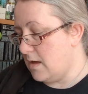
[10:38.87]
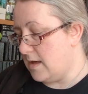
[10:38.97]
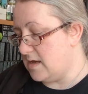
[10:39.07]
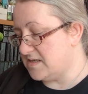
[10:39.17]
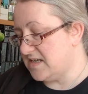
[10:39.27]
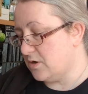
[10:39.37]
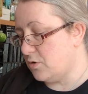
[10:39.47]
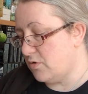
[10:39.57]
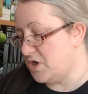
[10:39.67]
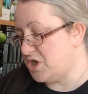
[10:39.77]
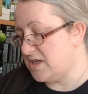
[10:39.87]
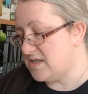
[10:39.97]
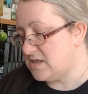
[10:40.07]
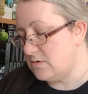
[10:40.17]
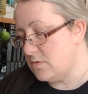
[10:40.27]
Uh, Sakura
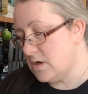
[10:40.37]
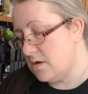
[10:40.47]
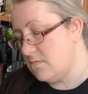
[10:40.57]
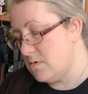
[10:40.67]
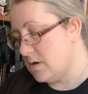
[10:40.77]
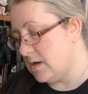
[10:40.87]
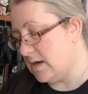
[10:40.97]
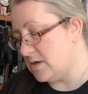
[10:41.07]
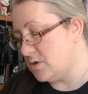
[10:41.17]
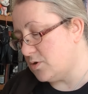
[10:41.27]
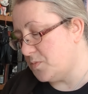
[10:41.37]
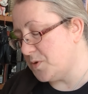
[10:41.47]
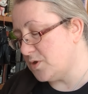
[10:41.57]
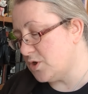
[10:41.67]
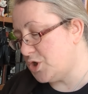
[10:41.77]
Chinsuko, an
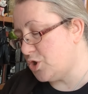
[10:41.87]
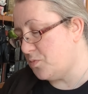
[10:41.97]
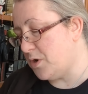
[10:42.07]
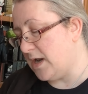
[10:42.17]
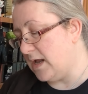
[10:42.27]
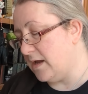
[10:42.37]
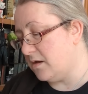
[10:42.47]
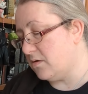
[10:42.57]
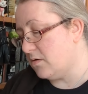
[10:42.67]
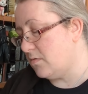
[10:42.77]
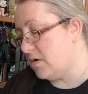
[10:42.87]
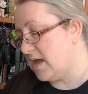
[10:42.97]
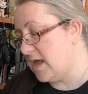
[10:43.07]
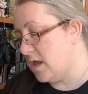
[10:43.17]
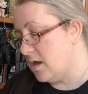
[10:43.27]
adorable shortbread-like
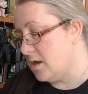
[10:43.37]
cookie.